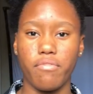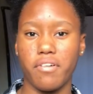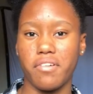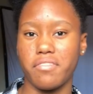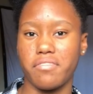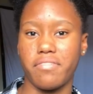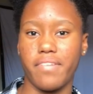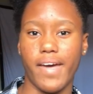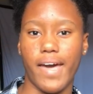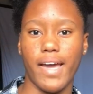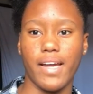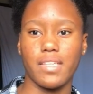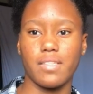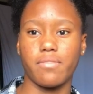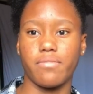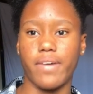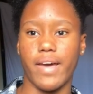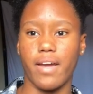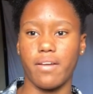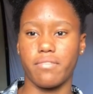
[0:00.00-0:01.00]
Fun fact
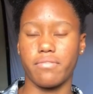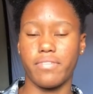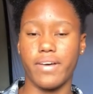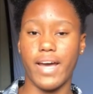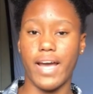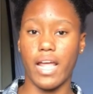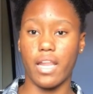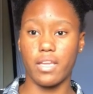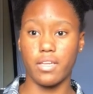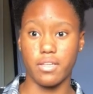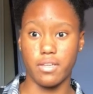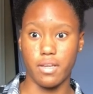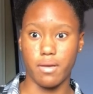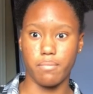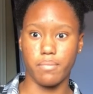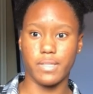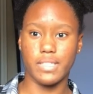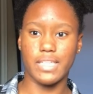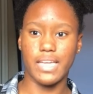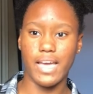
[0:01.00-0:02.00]

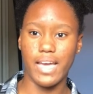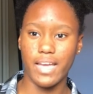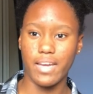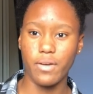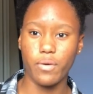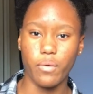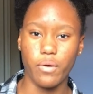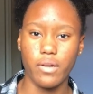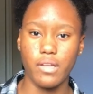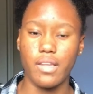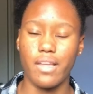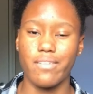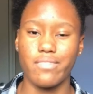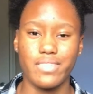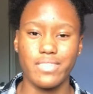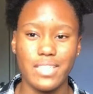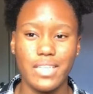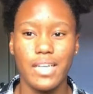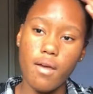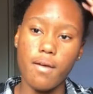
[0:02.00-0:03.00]
number 10 or
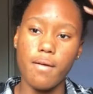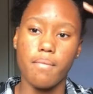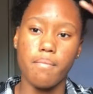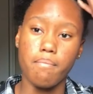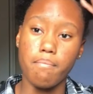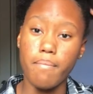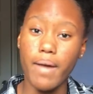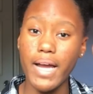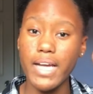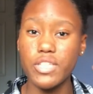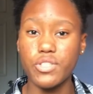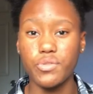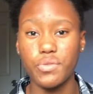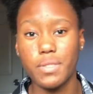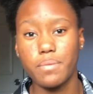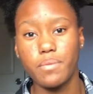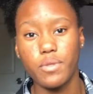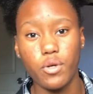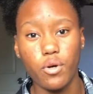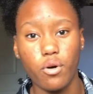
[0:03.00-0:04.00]
11. My
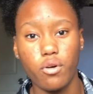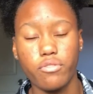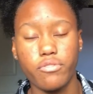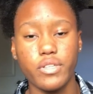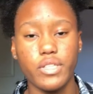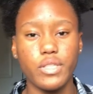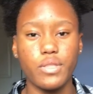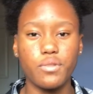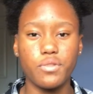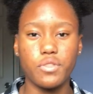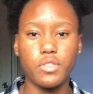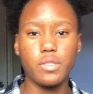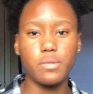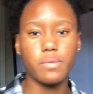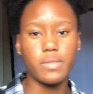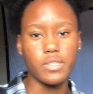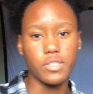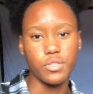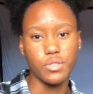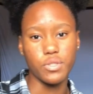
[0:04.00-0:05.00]
dream goal for
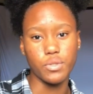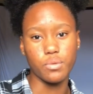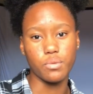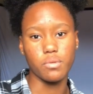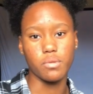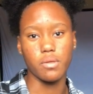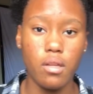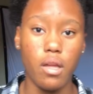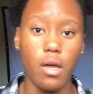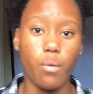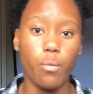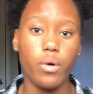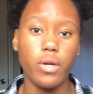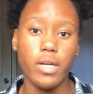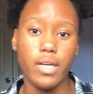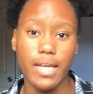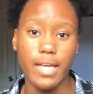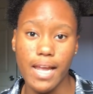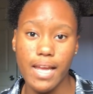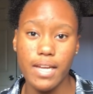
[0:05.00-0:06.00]
YouTube is I want
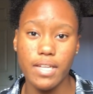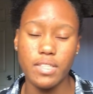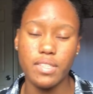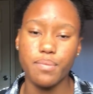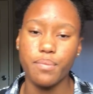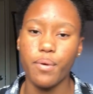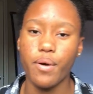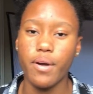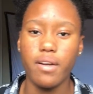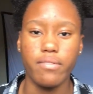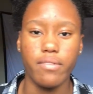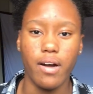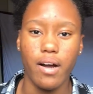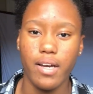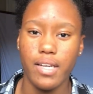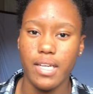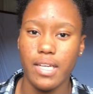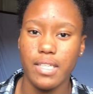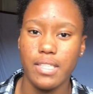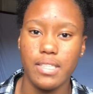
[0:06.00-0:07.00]
to gain a supportive
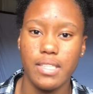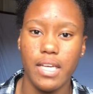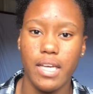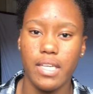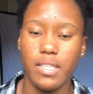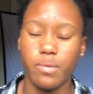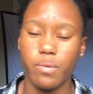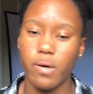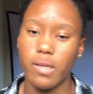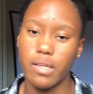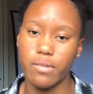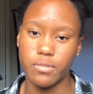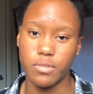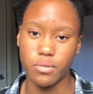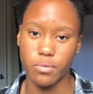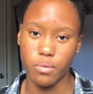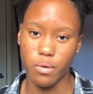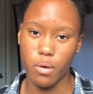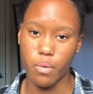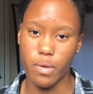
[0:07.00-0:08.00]
audience as well as
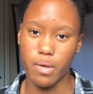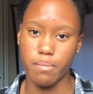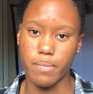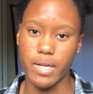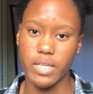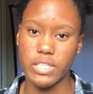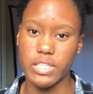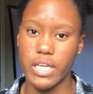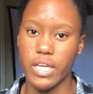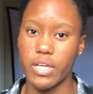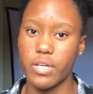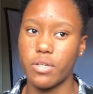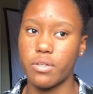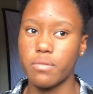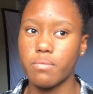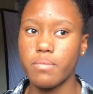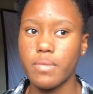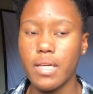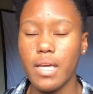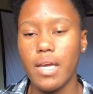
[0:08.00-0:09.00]
growing my channel,
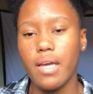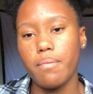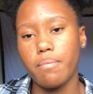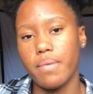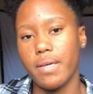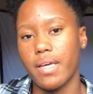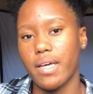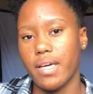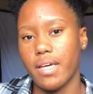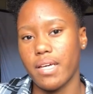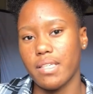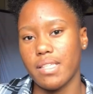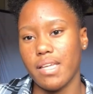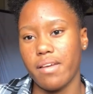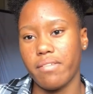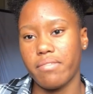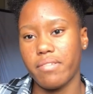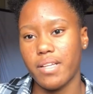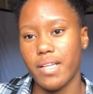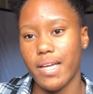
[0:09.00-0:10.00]
because
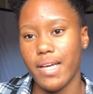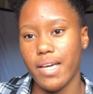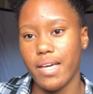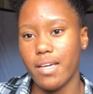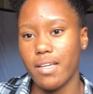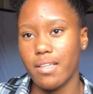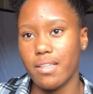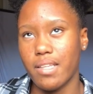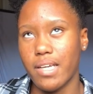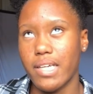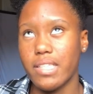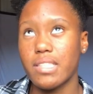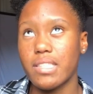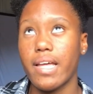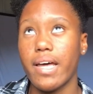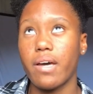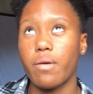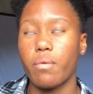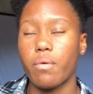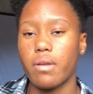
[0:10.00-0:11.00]
I feel like that's
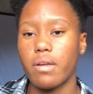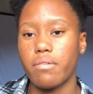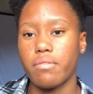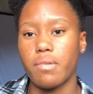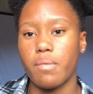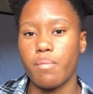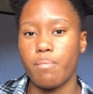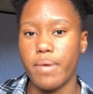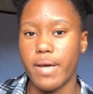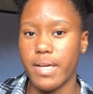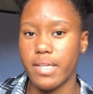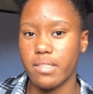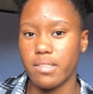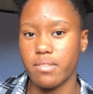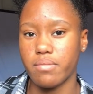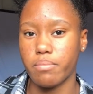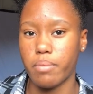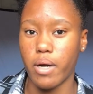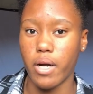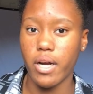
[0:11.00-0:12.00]
like one of the
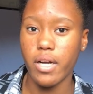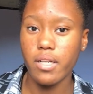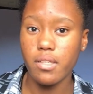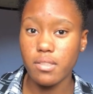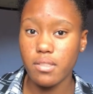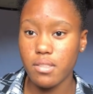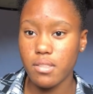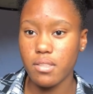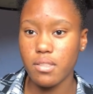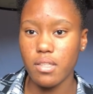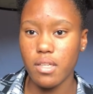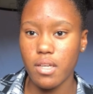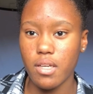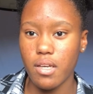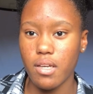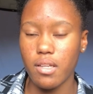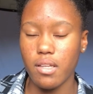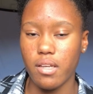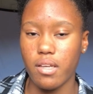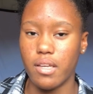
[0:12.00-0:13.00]
best parts,
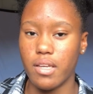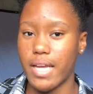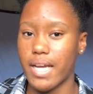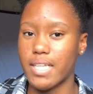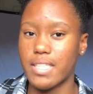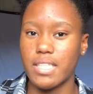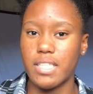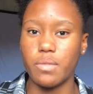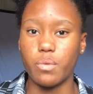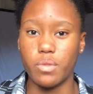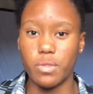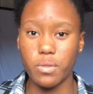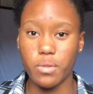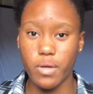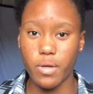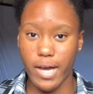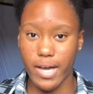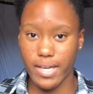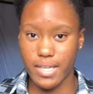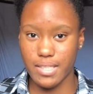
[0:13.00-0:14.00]
connecting with you
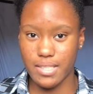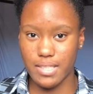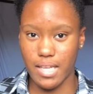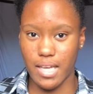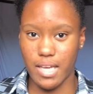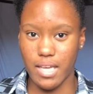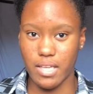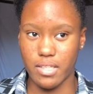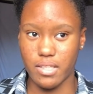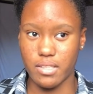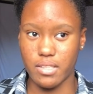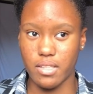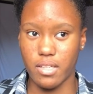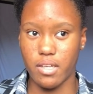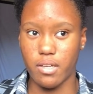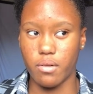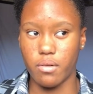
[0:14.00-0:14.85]
guys and